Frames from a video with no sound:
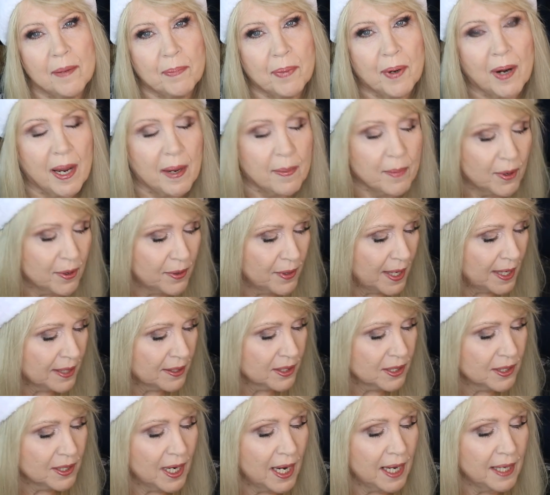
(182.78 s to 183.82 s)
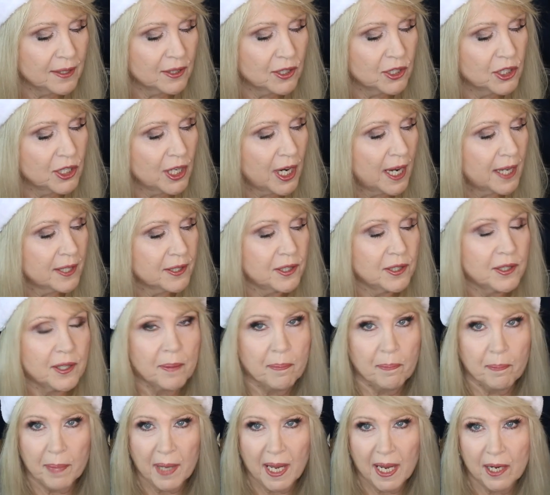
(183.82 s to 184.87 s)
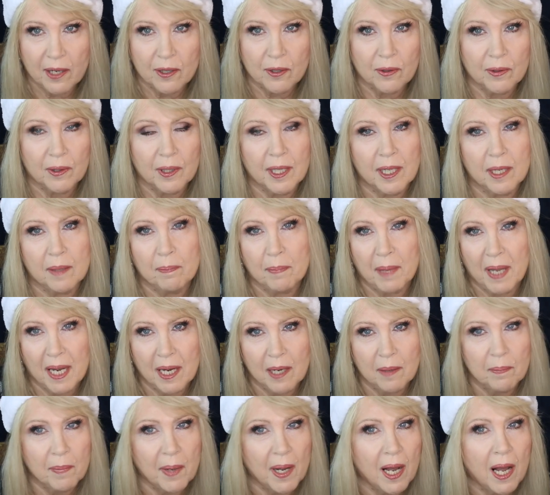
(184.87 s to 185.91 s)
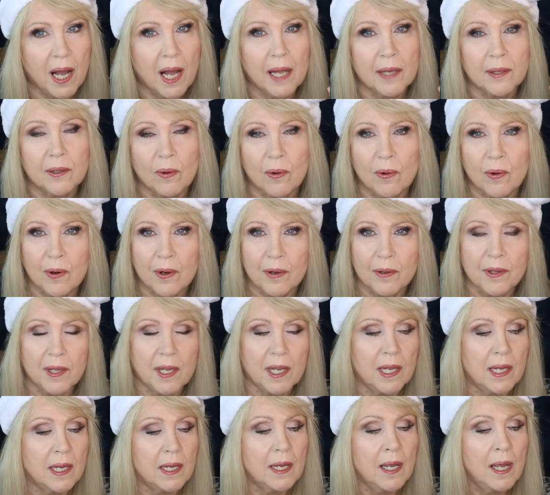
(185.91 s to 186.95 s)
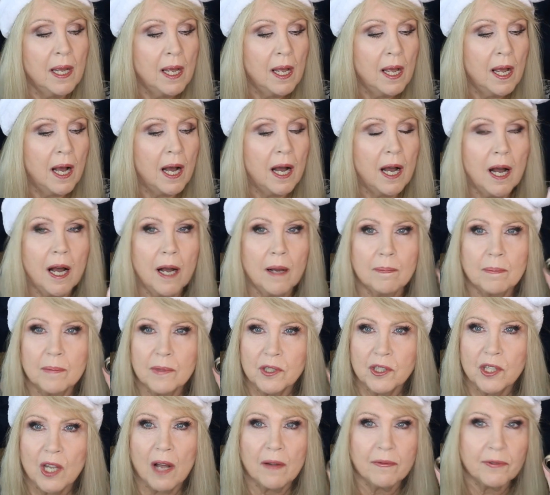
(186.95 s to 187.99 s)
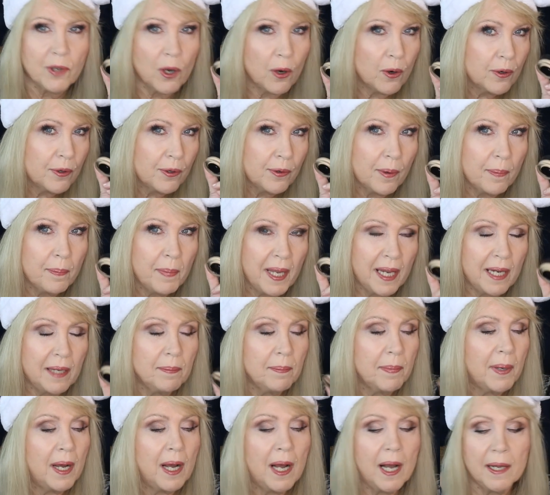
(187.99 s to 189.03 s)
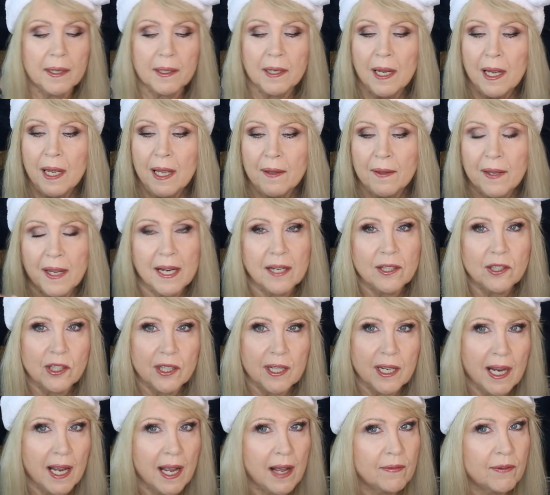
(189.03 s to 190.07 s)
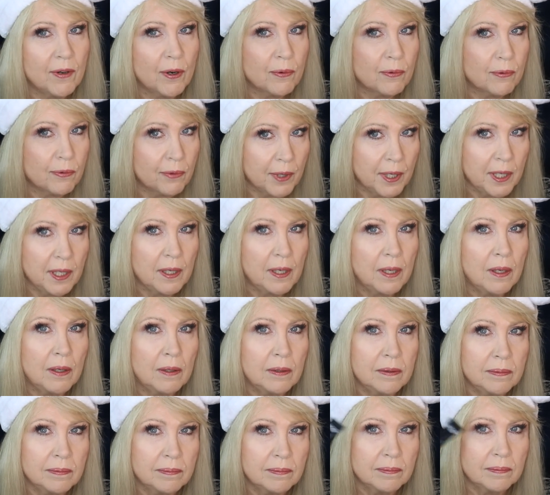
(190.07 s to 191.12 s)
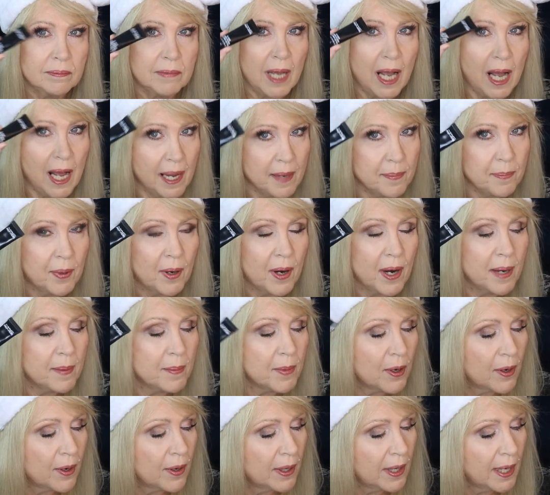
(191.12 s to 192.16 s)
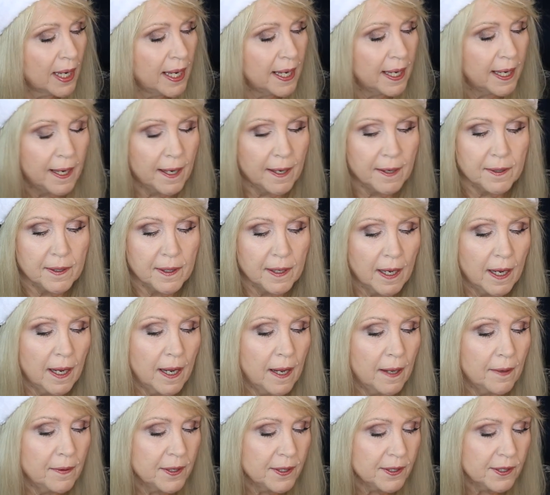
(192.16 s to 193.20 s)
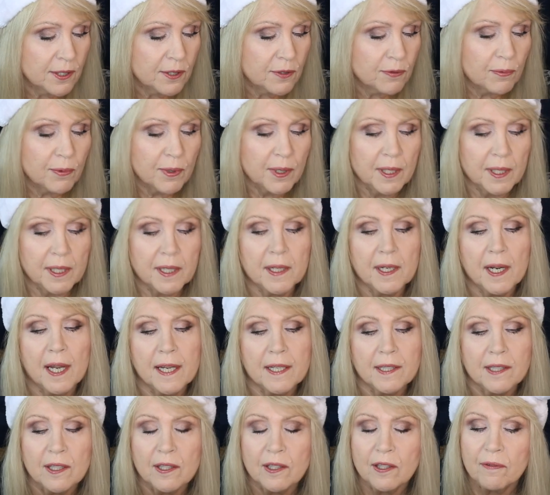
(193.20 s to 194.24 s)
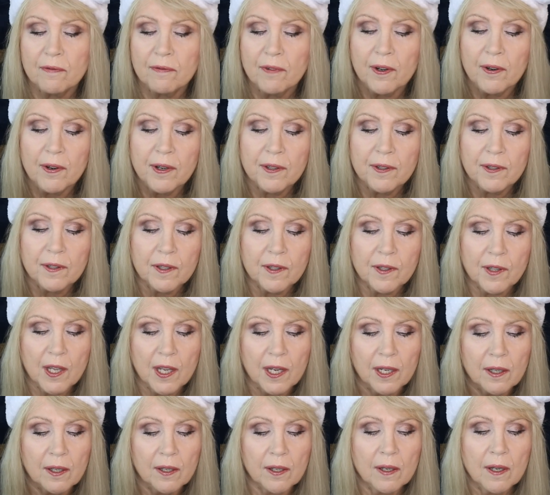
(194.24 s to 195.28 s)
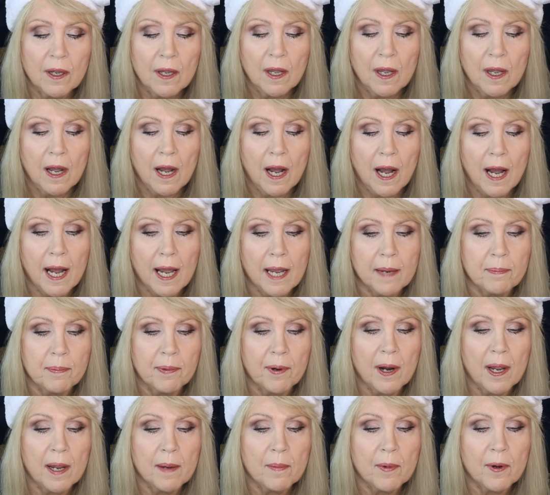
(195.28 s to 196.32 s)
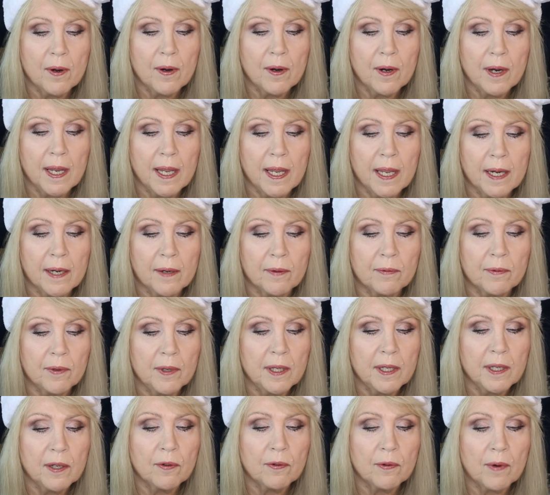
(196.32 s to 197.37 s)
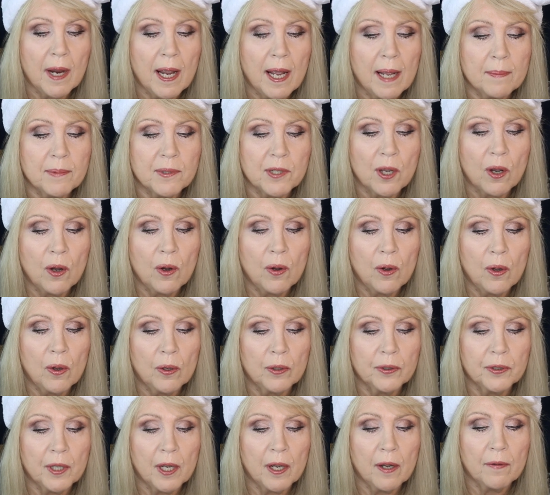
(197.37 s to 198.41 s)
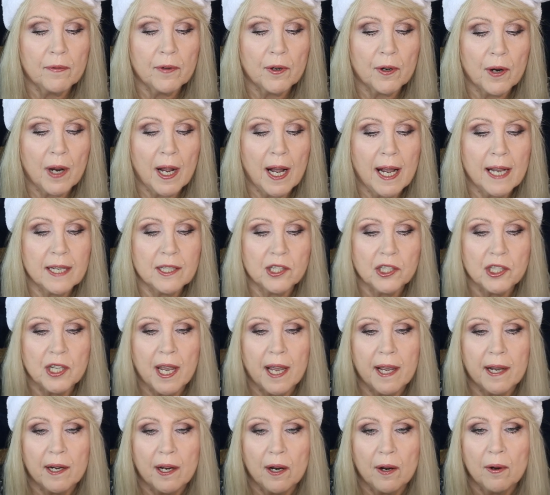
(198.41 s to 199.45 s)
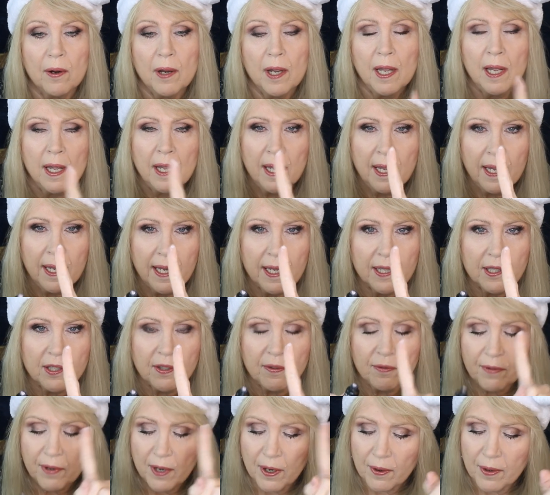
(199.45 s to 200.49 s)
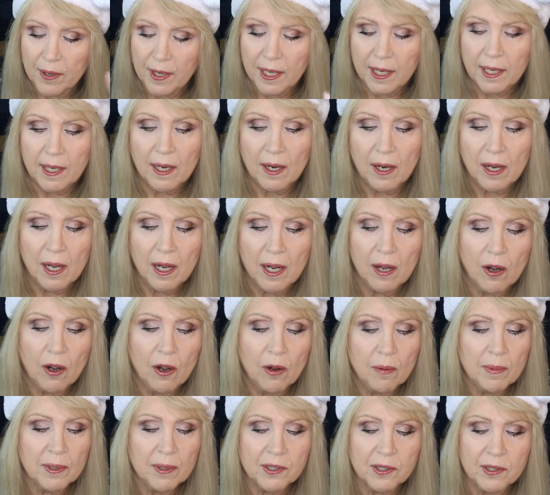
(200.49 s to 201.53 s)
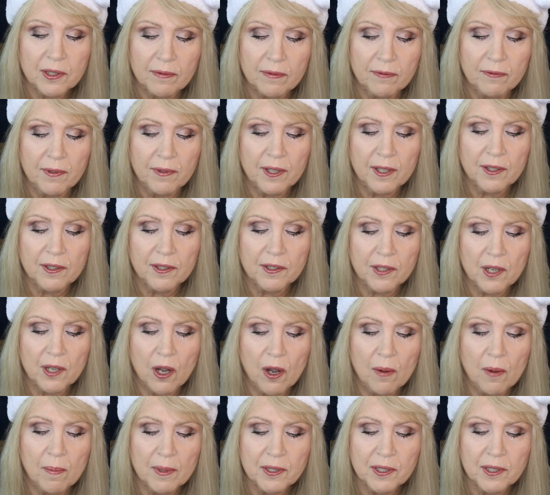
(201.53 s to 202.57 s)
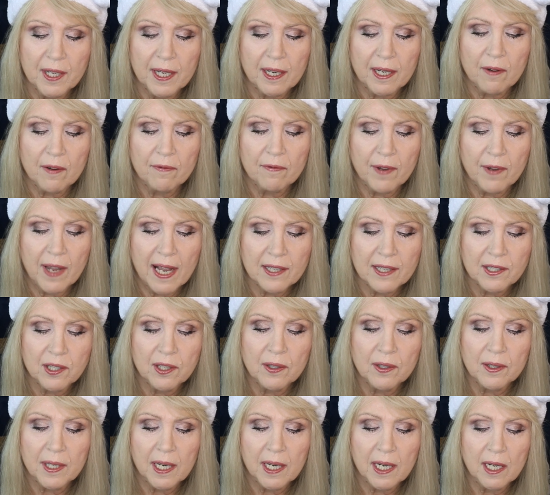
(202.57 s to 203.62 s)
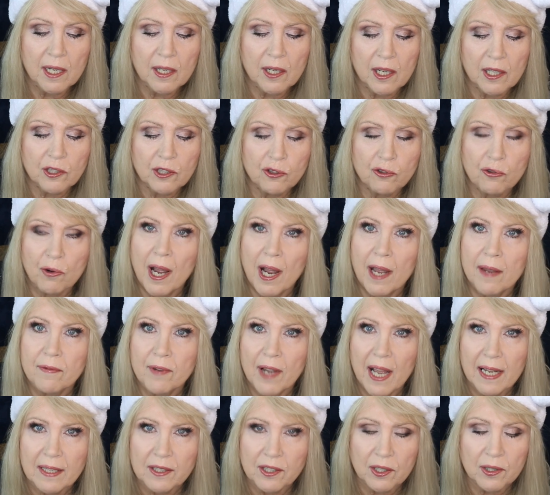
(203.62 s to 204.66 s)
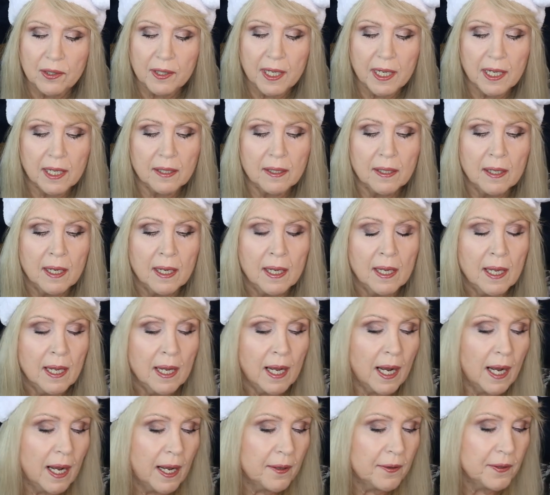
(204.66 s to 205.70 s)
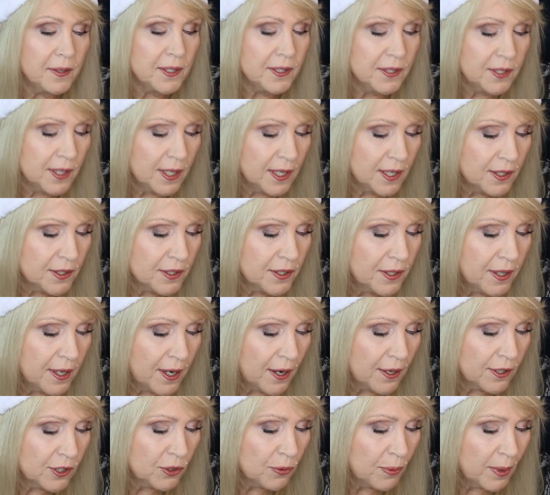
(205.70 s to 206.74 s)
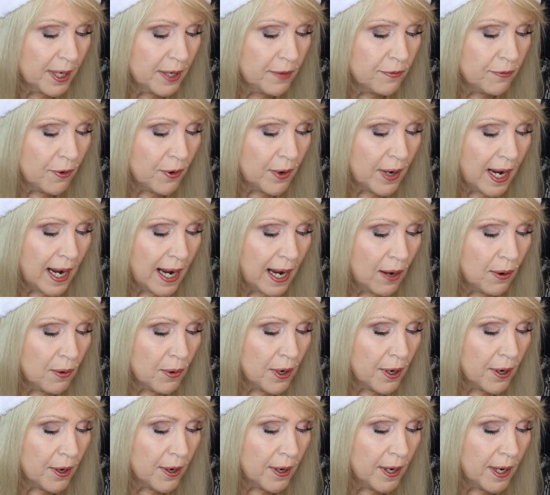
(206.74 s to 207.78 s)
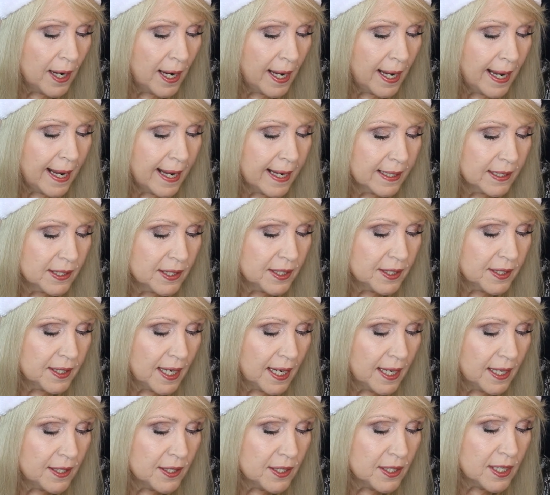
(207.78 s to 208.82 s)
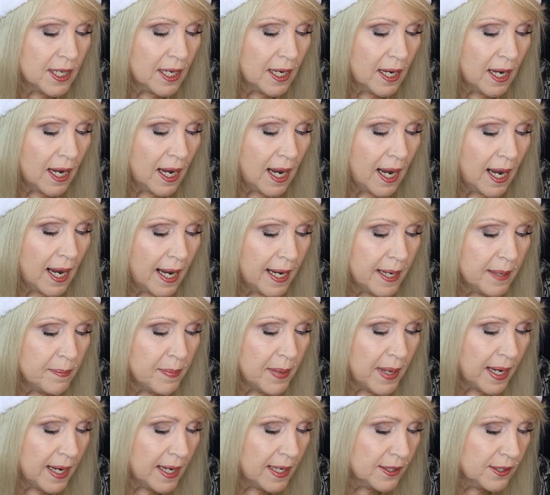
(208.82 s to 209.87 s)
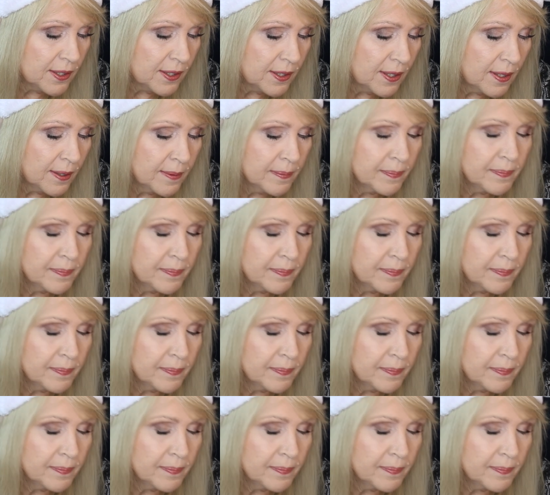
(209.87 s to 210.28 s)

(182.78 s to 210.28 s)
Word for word: primer that's not just the Painterly paint pot or the soft ochre paint pot. They actually have a real eye primer, and this is really nice. It's a very thick eye primer and it really grabs hold of your eyeshadow. It's a very, almost feels almost like a Vaseline, a dry Vaseline. This is their 24-hour Extend Eye Base